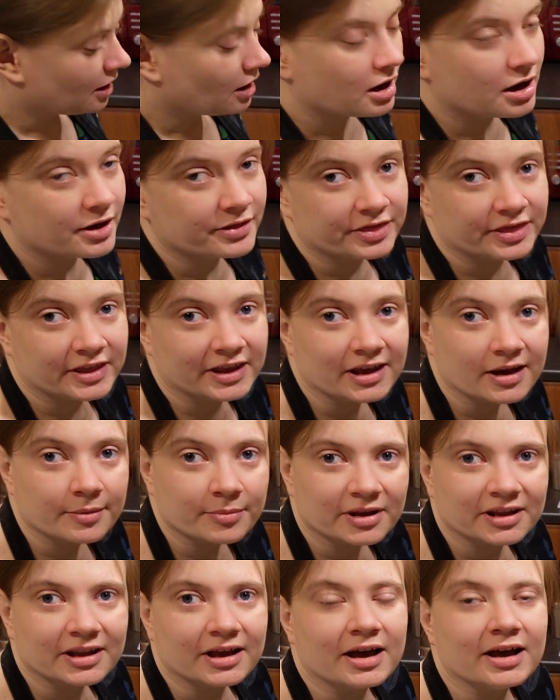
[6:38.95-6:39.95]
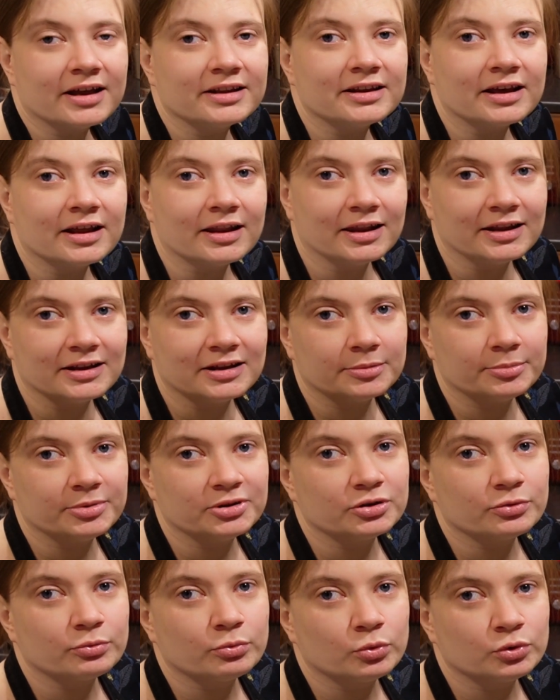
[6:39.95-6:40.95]
I think I'm gonna add a little bit
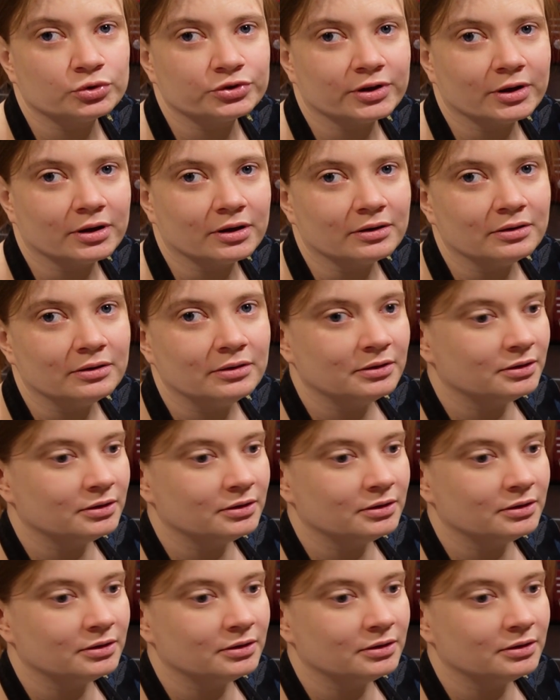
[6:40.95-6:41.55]
of water